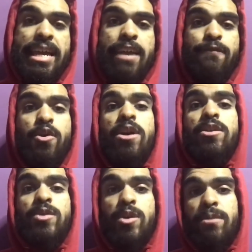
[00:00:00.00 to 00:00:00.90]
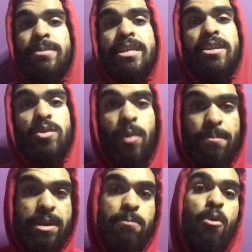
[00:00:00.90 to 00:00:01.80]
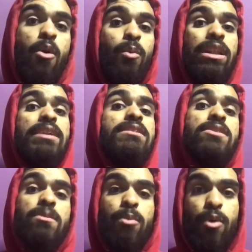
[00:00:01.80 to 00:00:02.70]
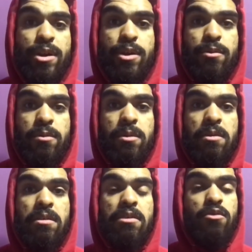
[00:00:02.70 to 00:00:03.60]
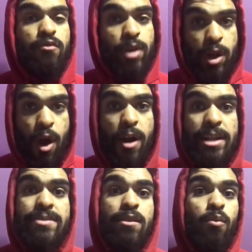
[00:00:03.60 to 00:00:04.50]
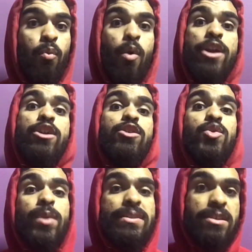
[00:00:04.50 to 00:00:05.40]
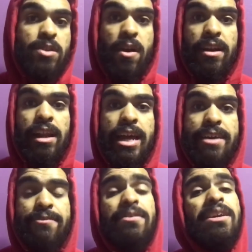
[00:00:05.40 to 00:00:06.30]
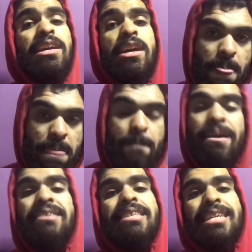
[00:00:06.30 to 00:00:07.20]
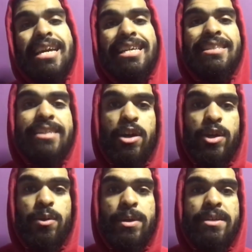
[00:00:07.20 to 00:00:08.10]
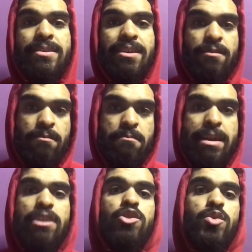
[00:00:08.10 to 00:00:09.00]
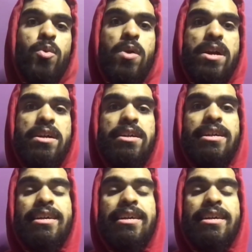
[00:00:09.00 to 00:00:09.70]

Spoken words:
if you're in a circumstance where people are willing to support you, regardless of what your choices are in life, the best thing I can tell you is make sure